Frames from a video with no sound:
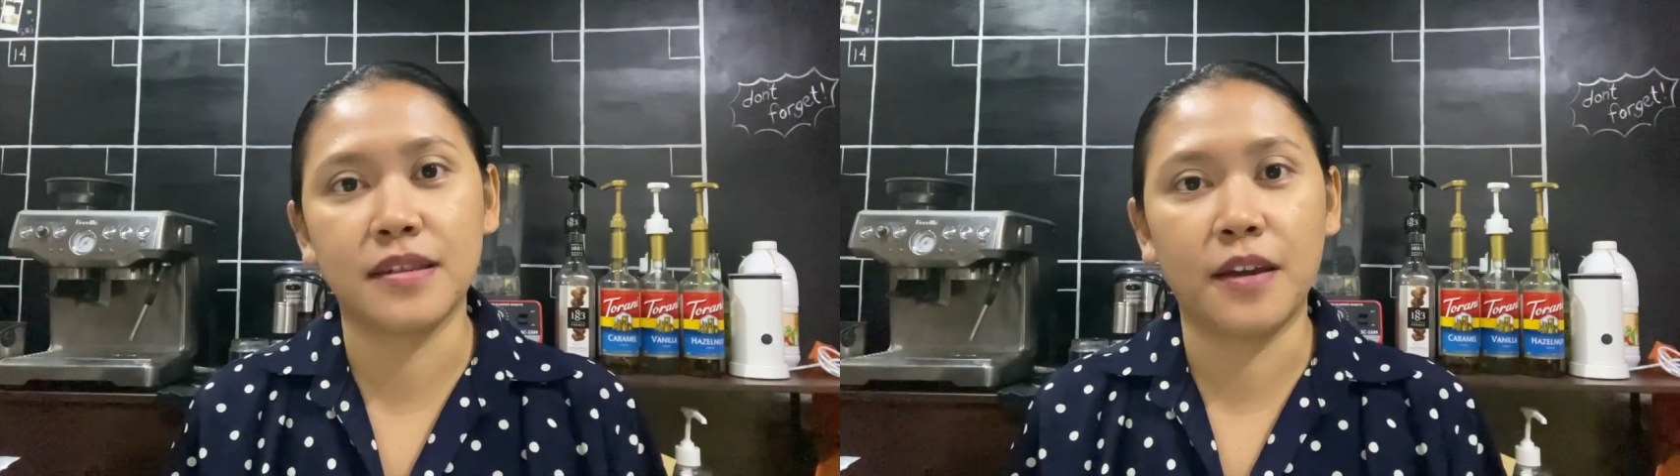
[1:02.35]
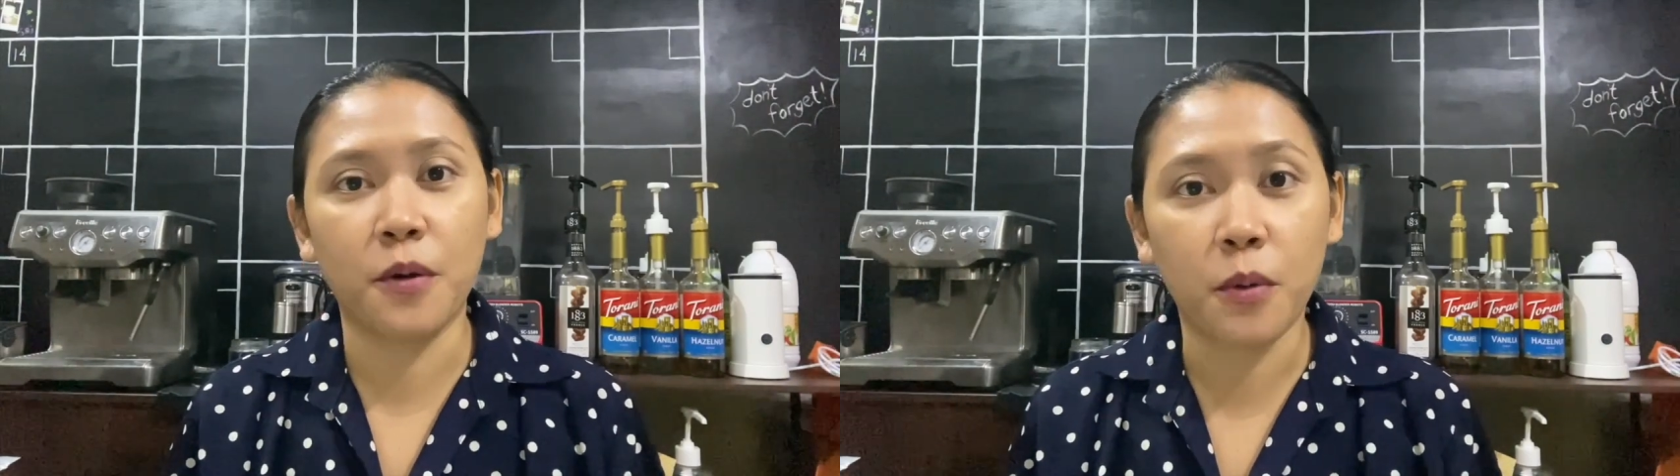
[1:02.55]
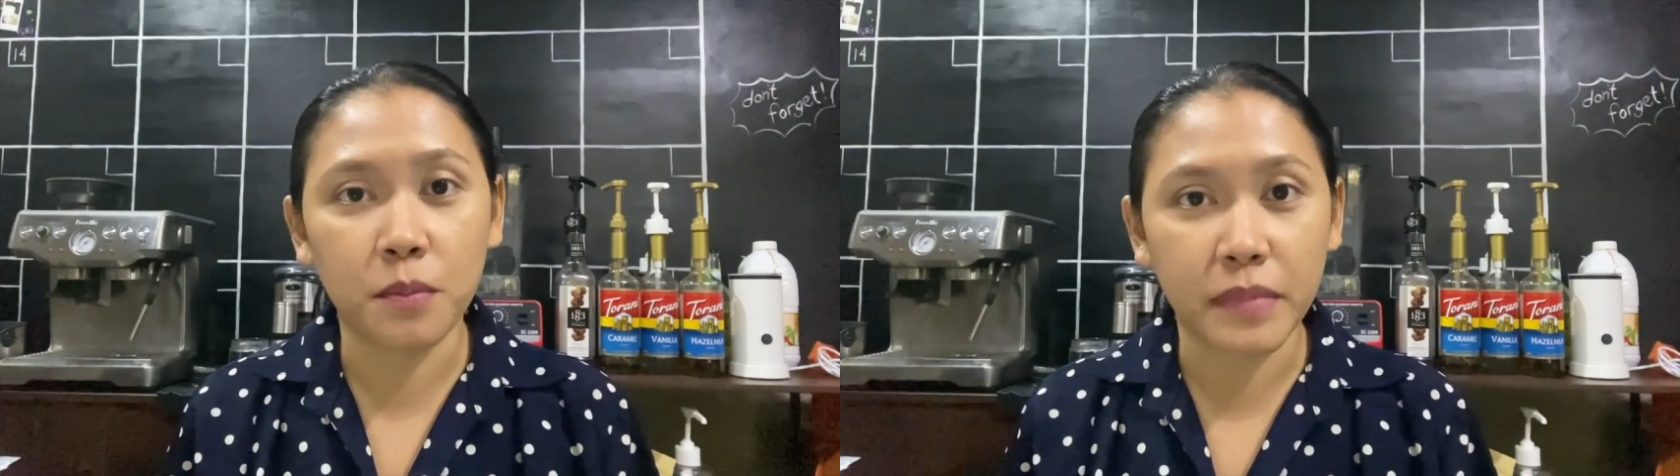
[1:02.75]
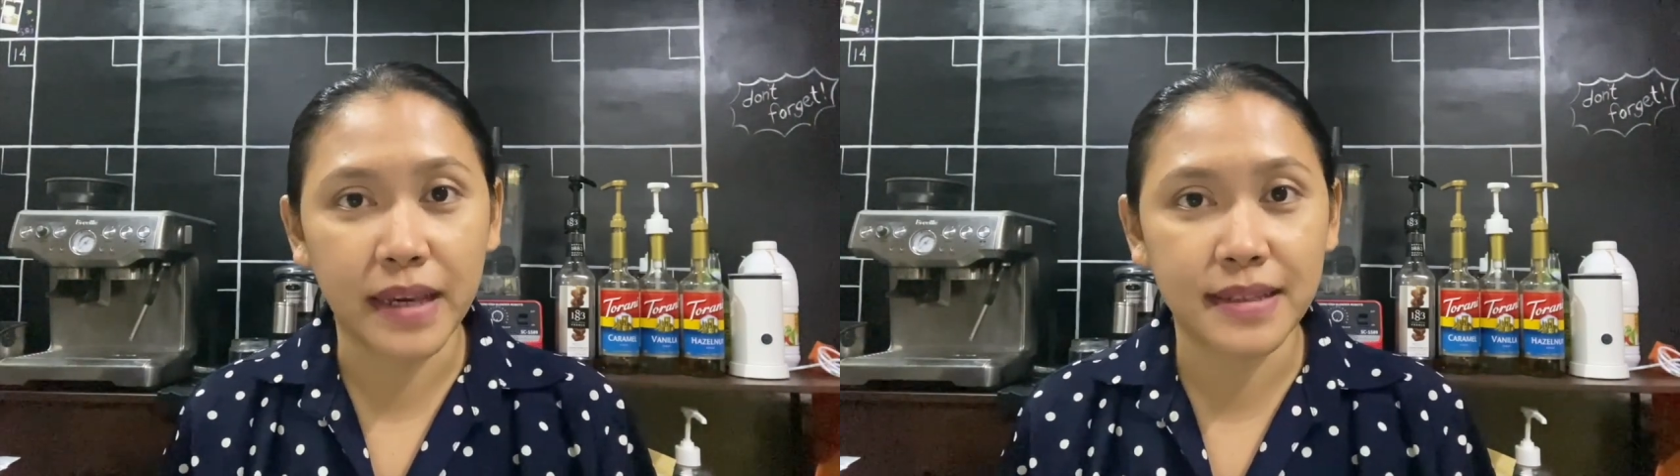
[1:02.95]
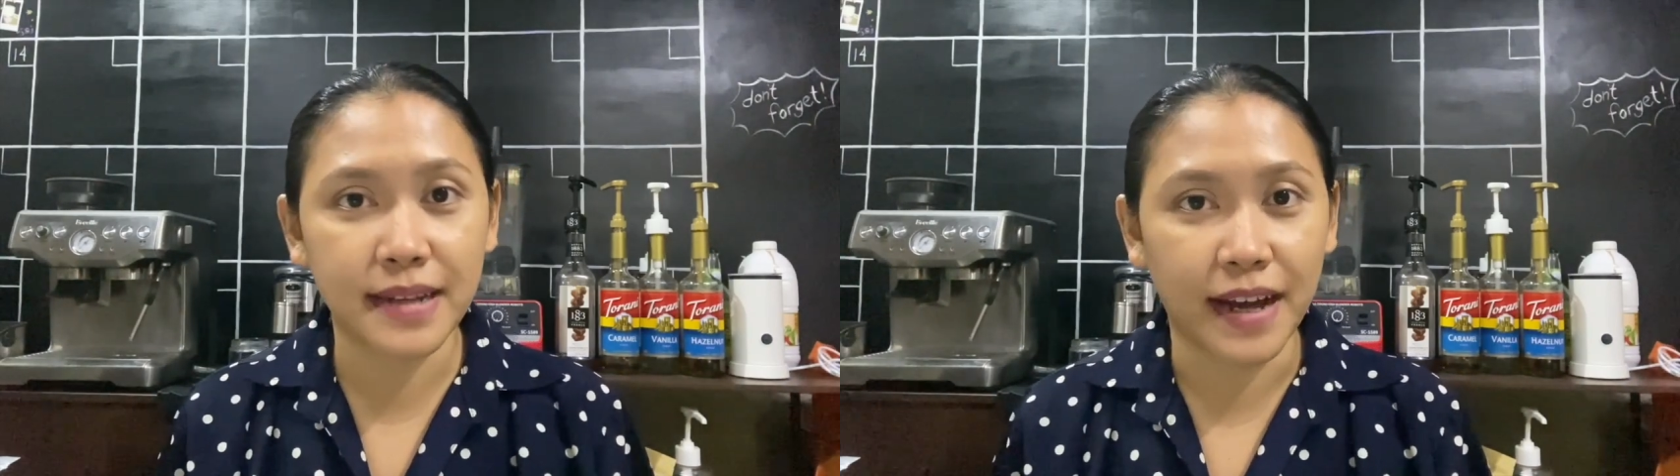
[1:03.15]
a
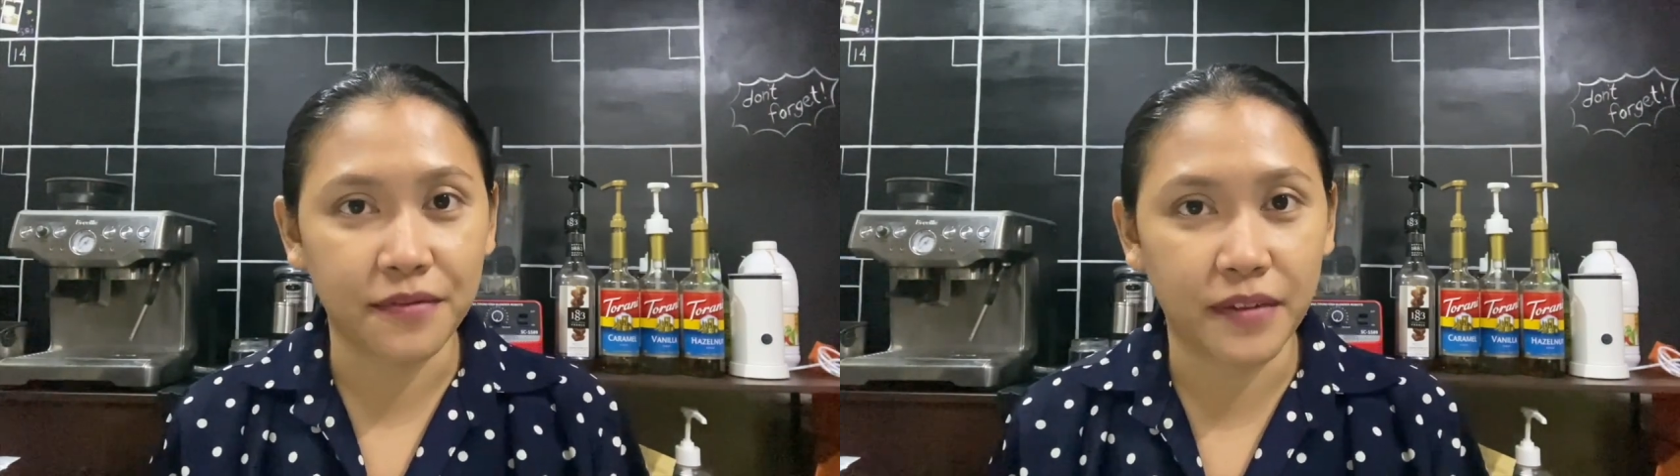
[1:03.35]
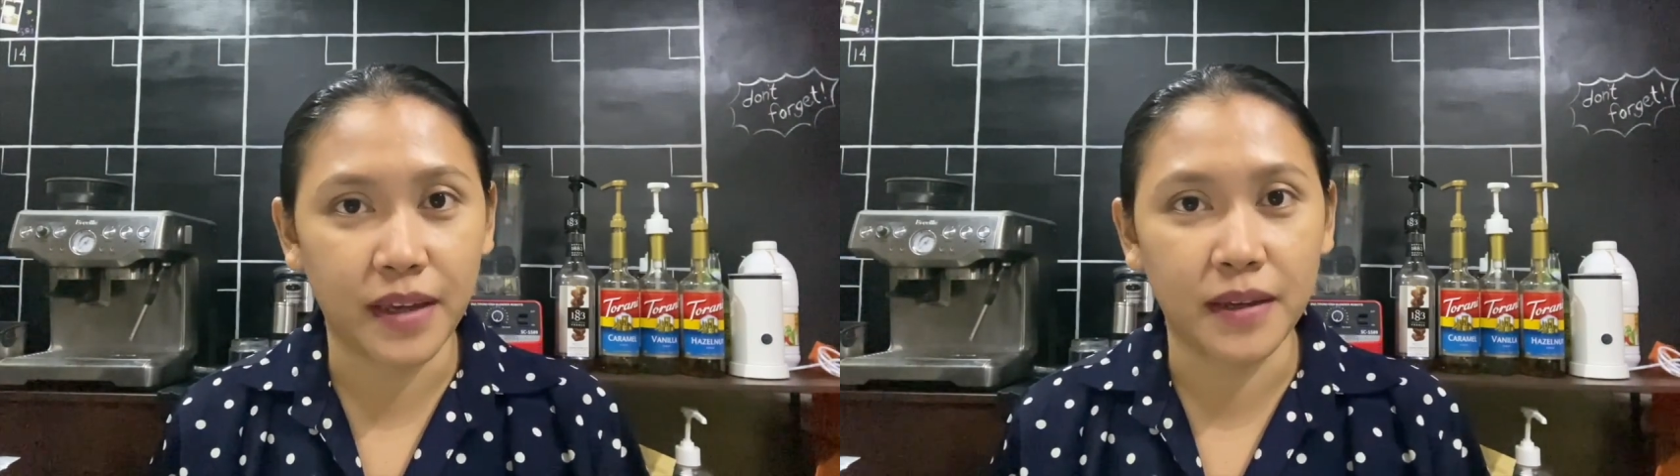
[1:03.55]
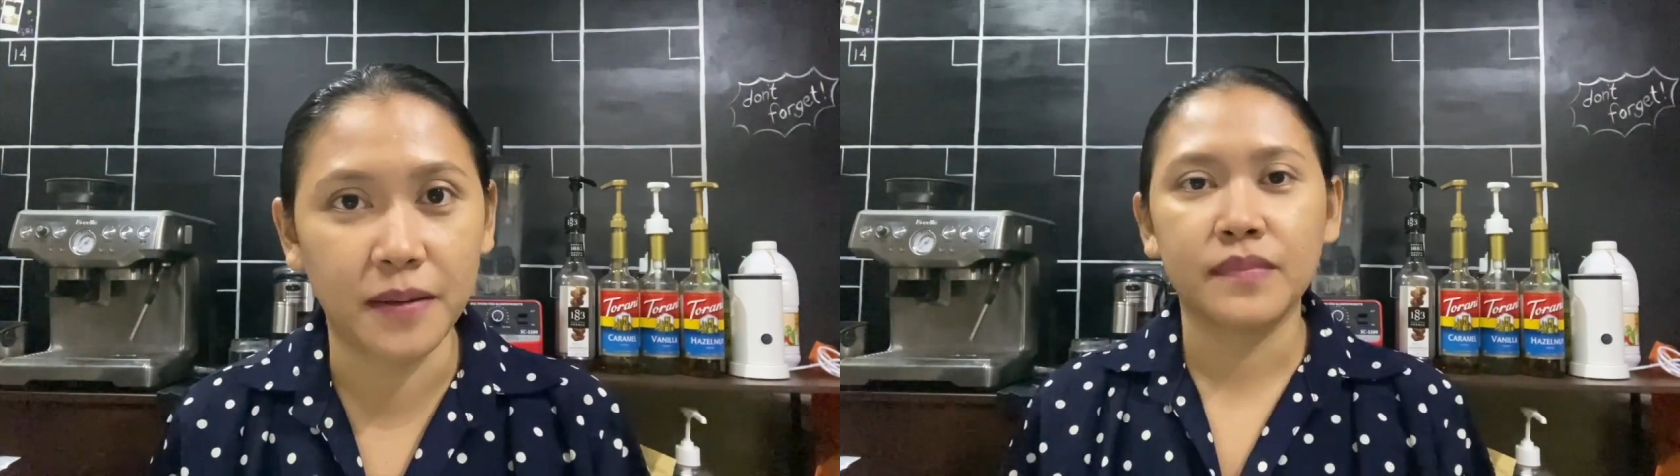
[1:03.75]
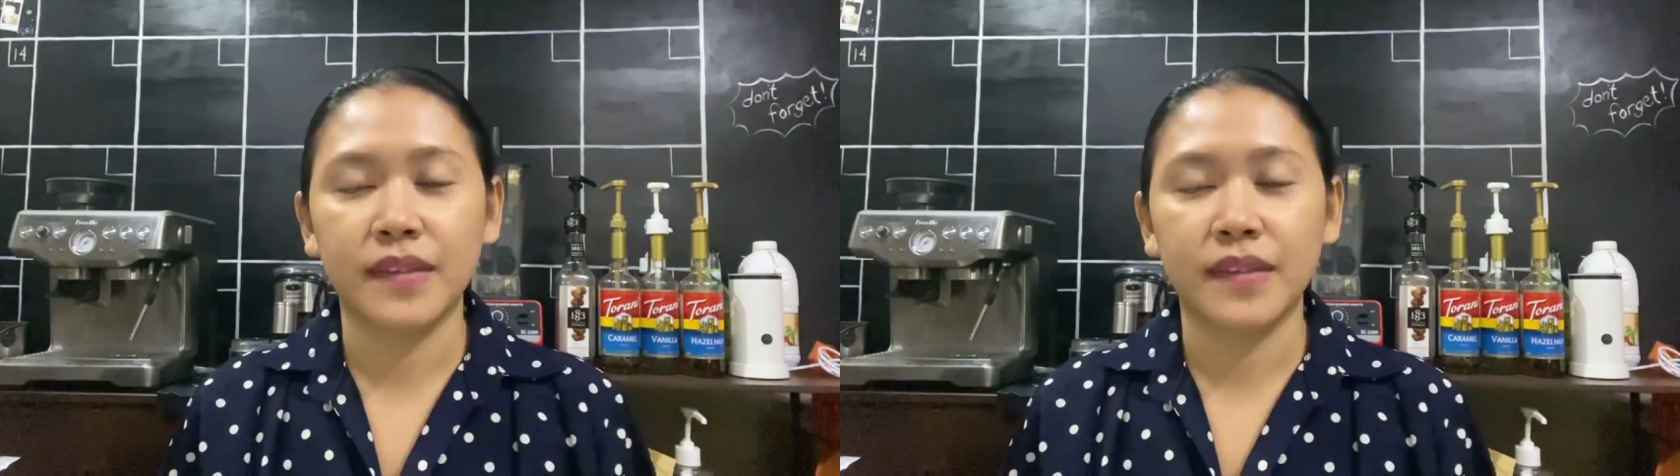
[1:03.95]
home-based cafe.